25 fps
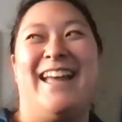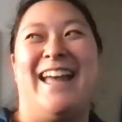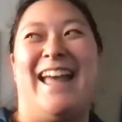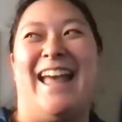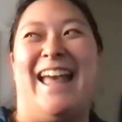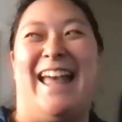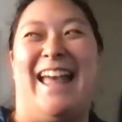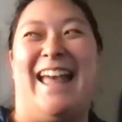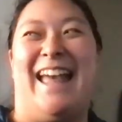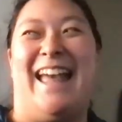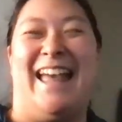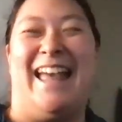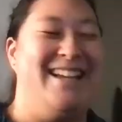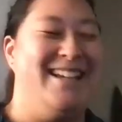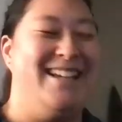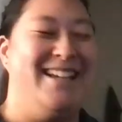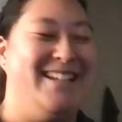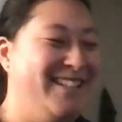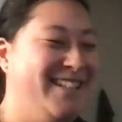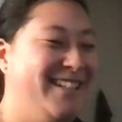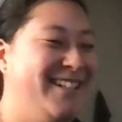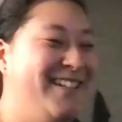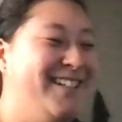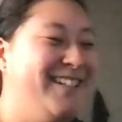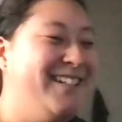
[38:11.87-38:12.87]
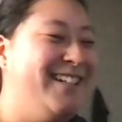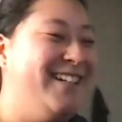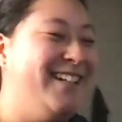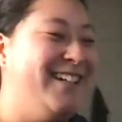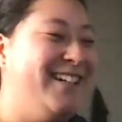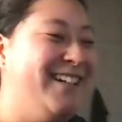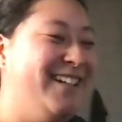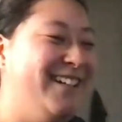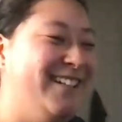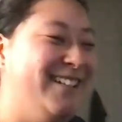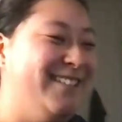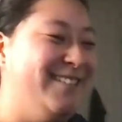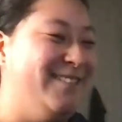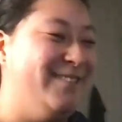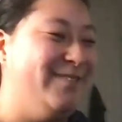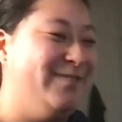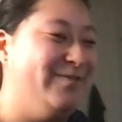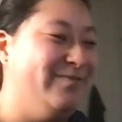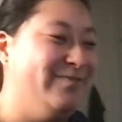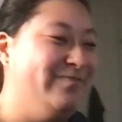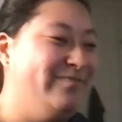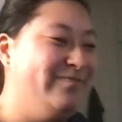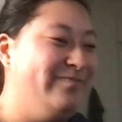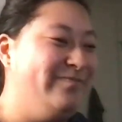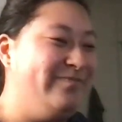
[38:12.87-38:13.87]
And
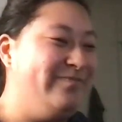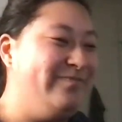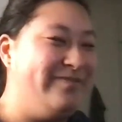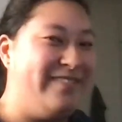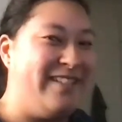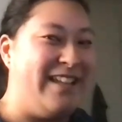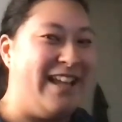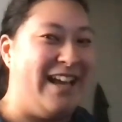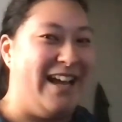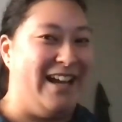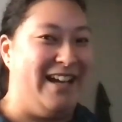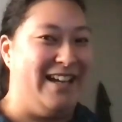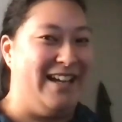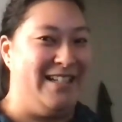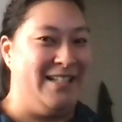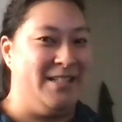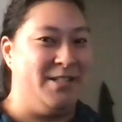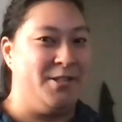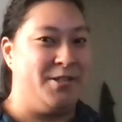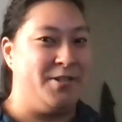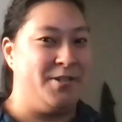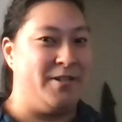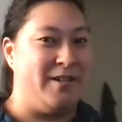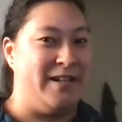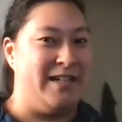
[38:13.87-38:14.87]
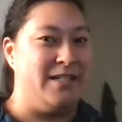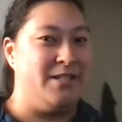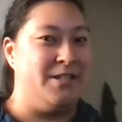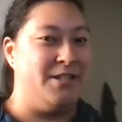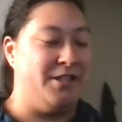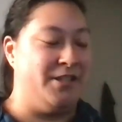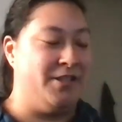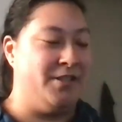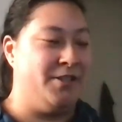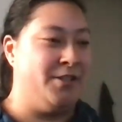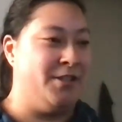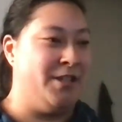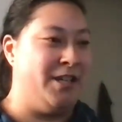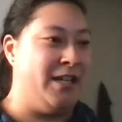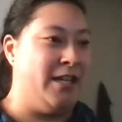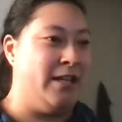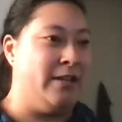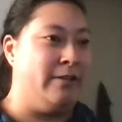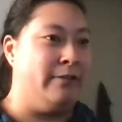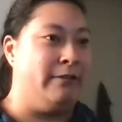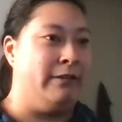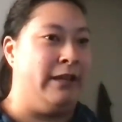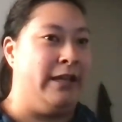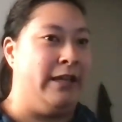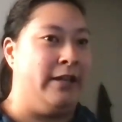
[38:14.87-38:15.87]
um yeah, it's great to see
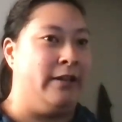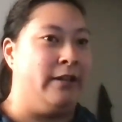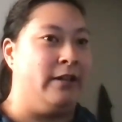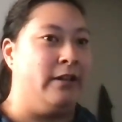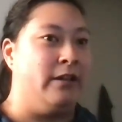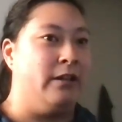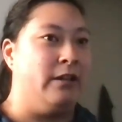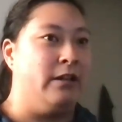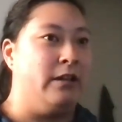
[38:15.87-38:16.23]
like